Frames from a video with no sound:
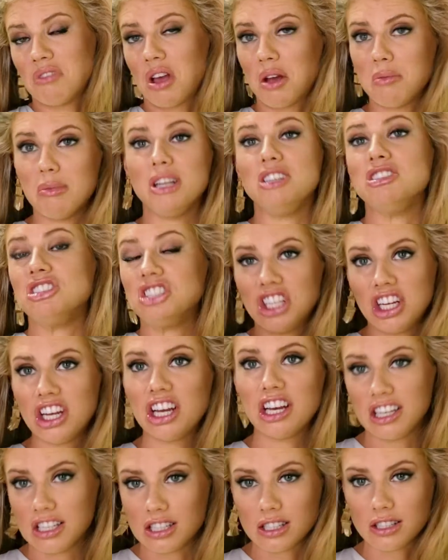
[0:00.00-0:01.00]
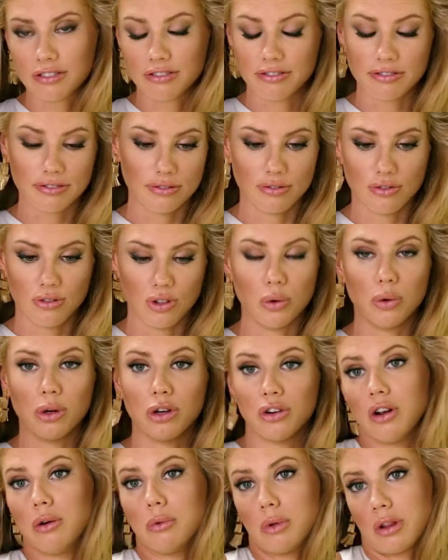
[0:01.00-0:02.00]
I mean, she is, if you
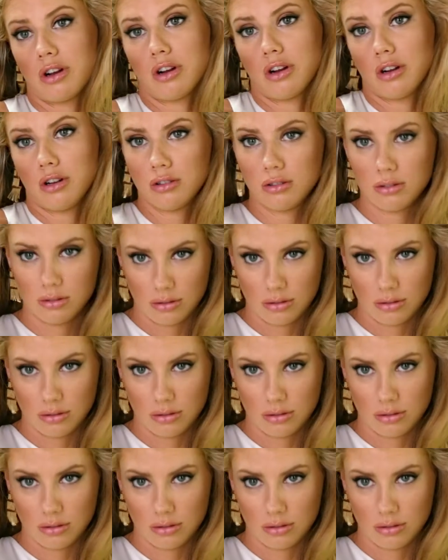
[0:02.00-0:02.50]
agree with her.